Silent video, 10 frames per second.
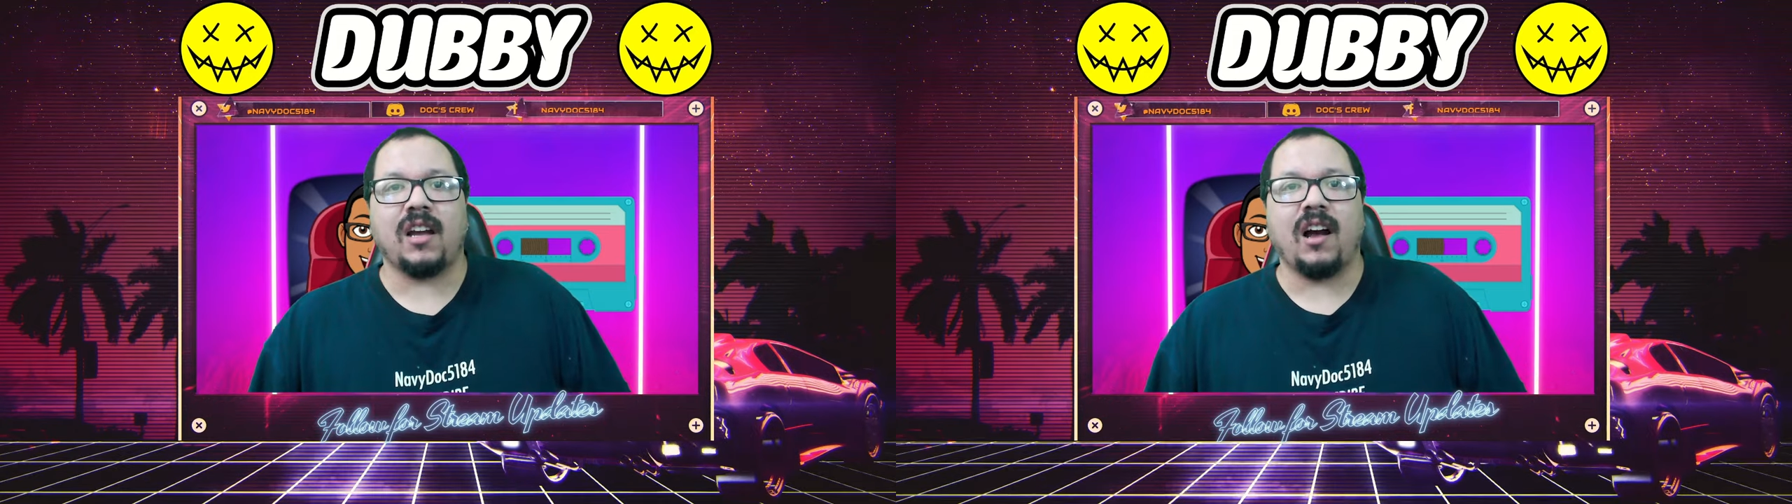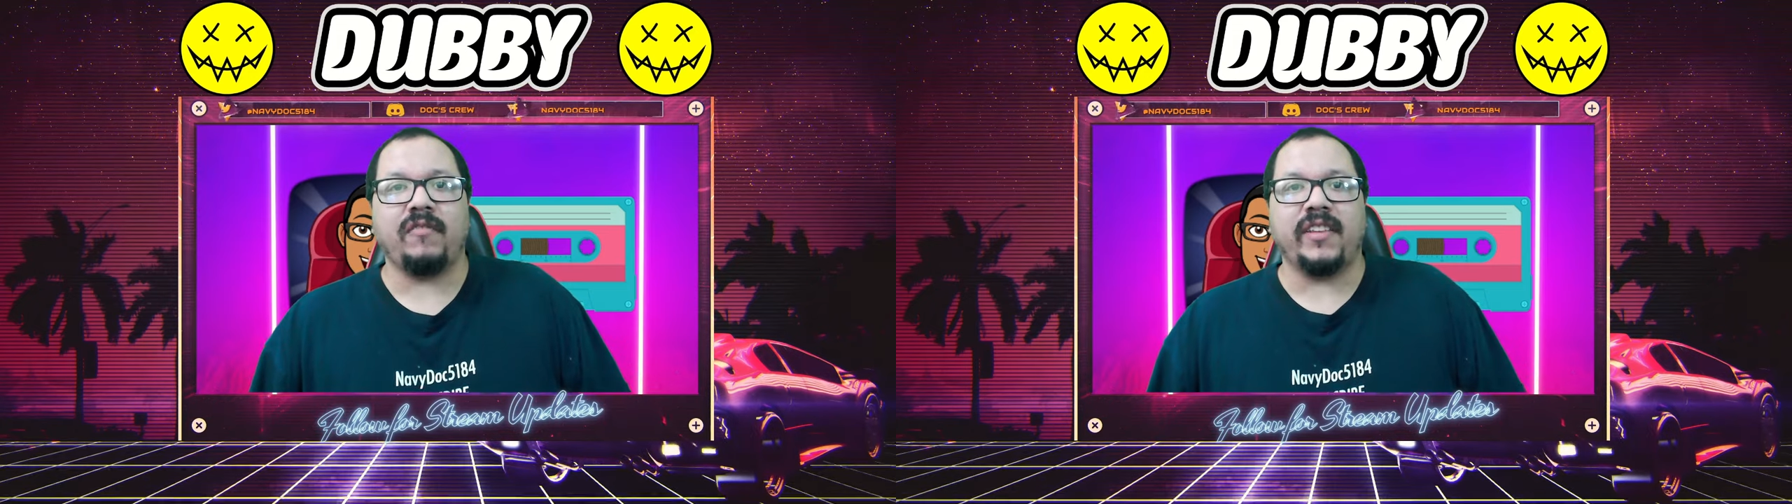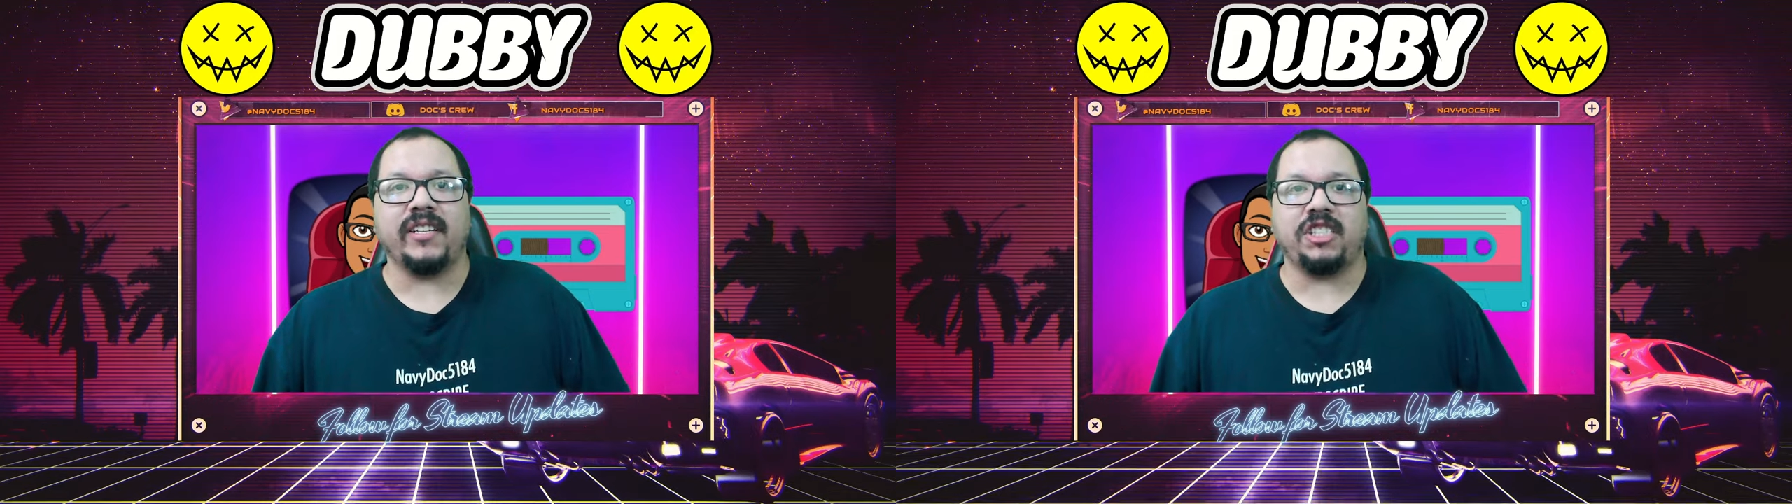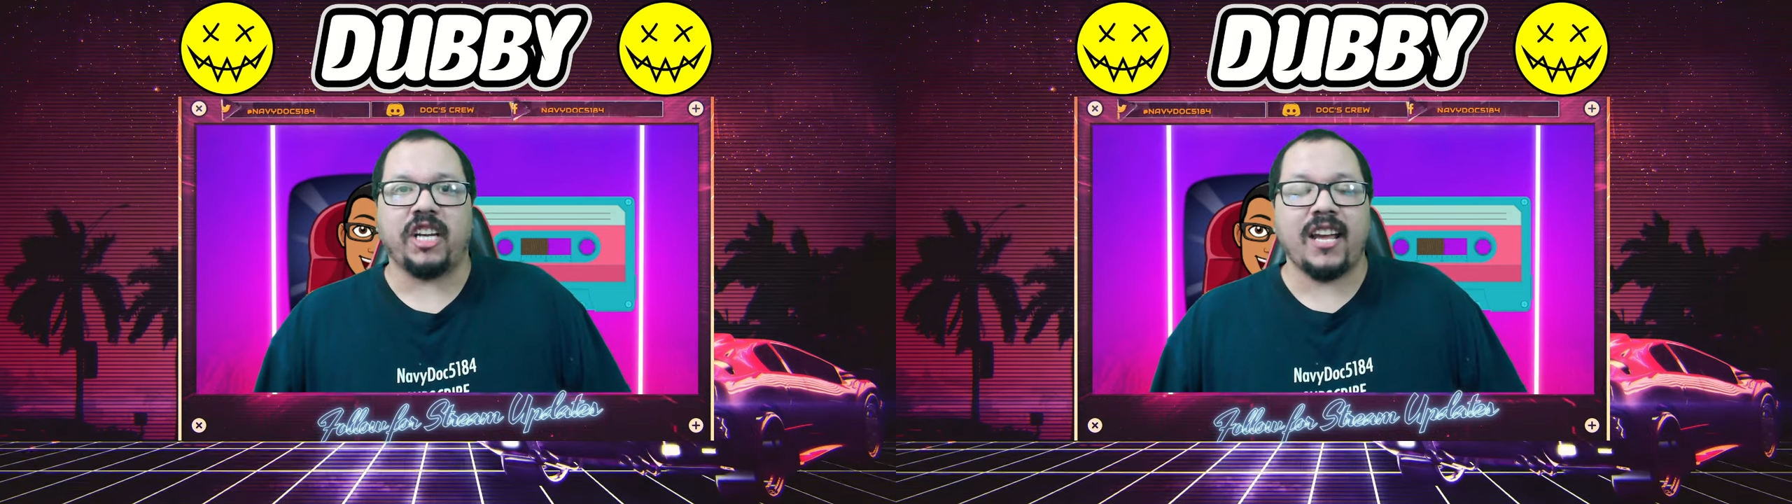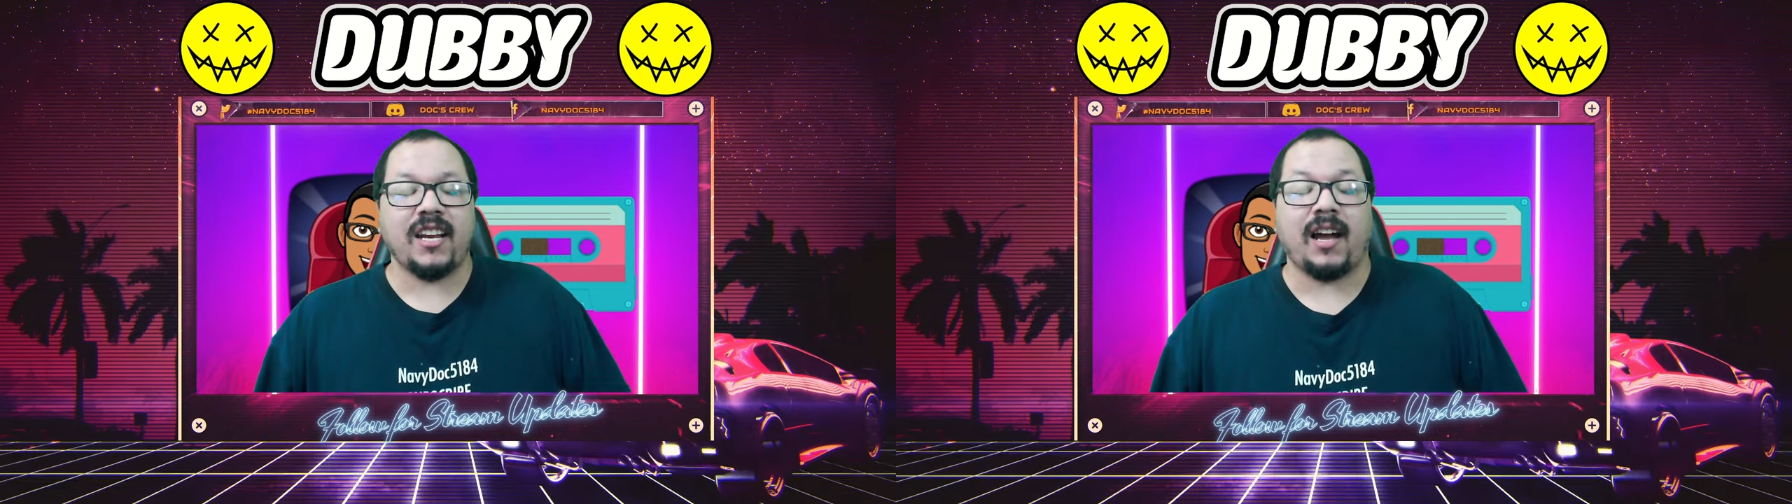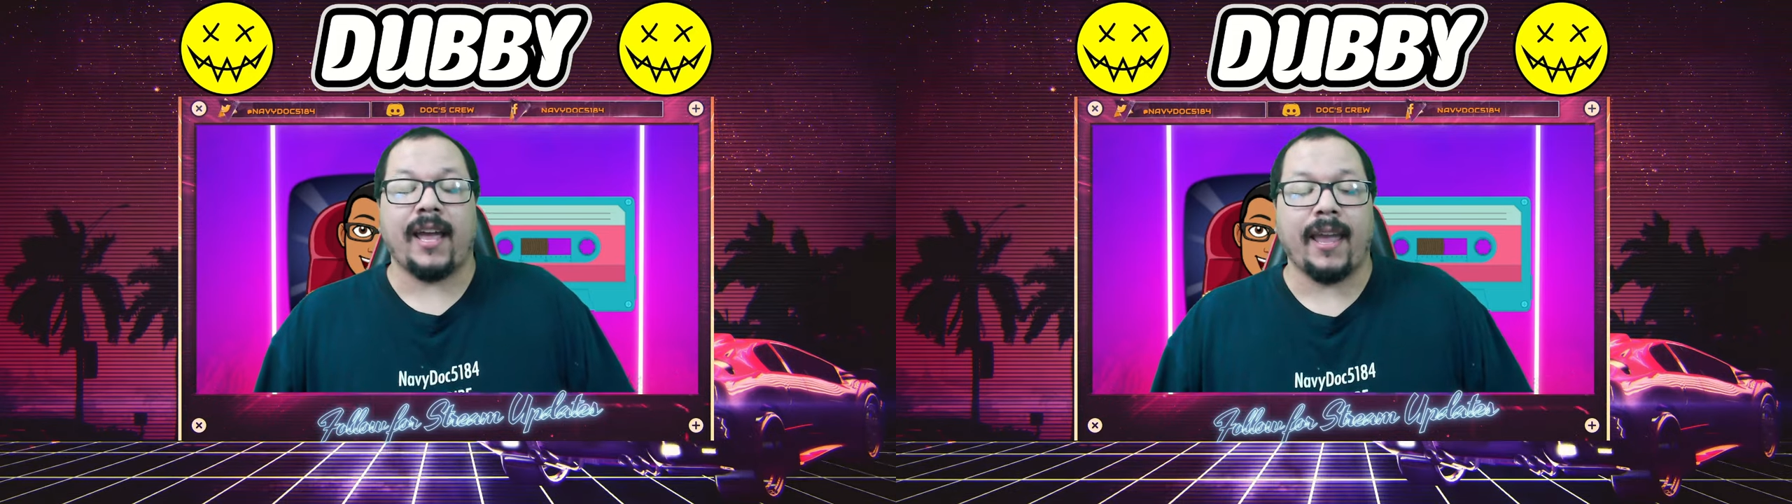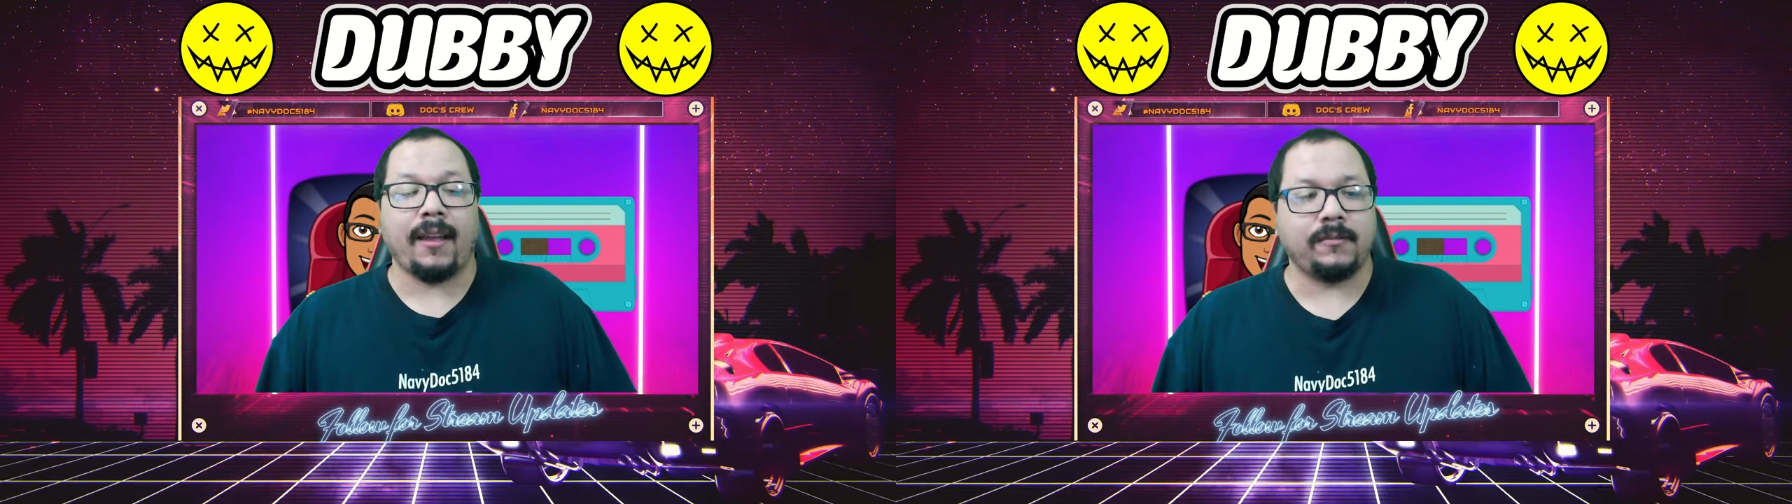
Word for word: of the Jedi.